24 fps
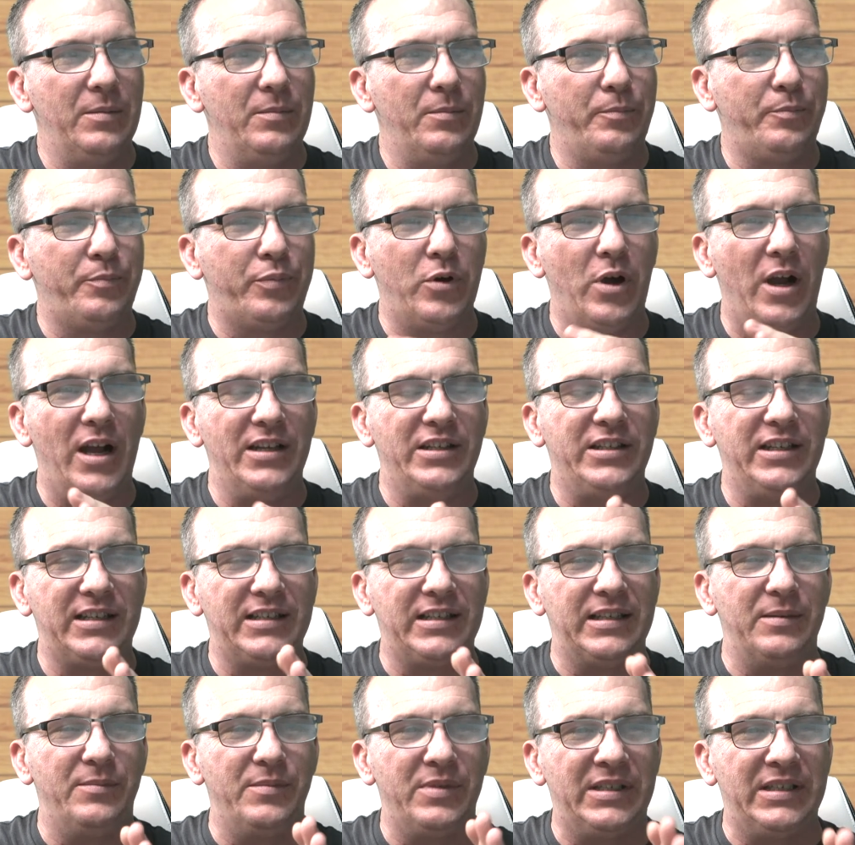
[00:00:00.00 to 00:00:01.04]
projects
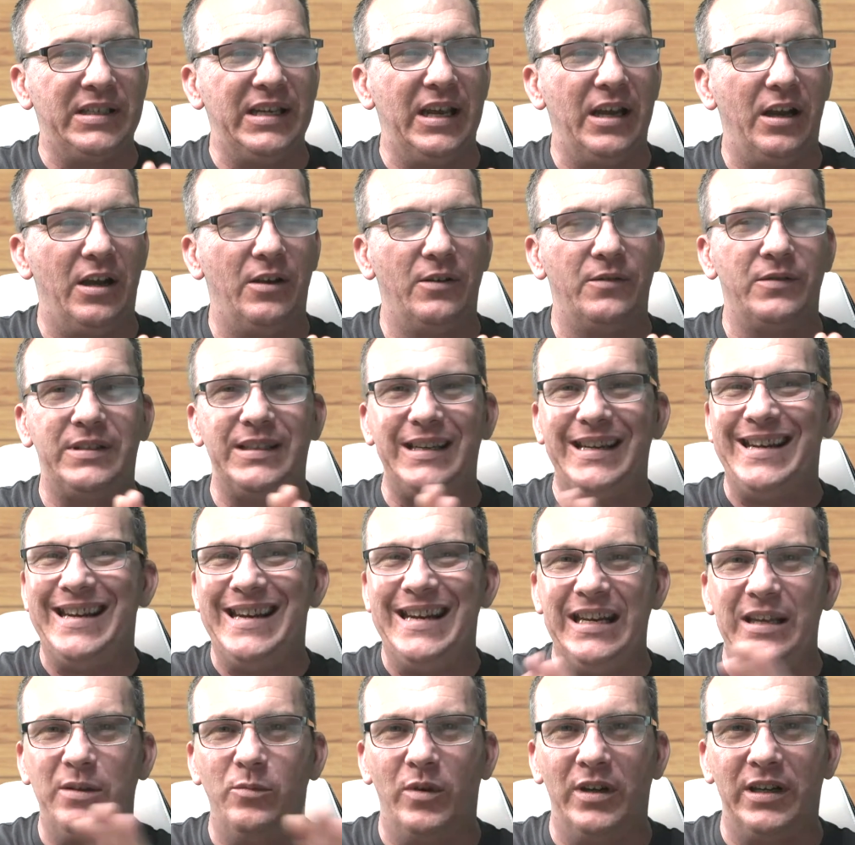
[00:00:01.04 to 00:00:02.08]
themselves,
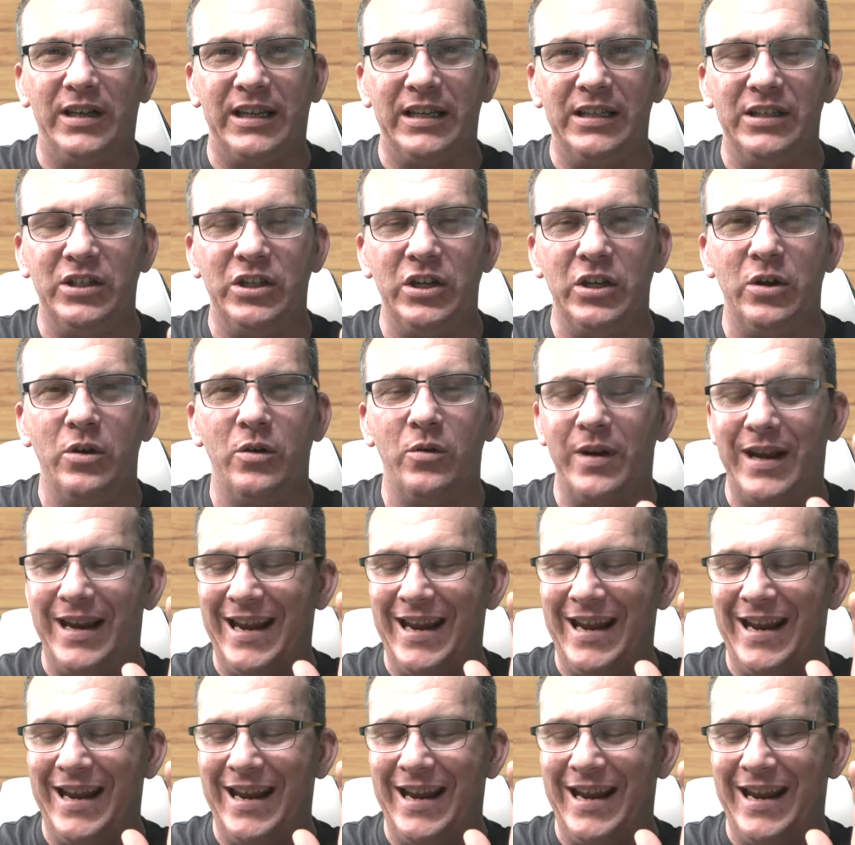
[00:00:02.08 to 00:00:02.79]
anyone can do.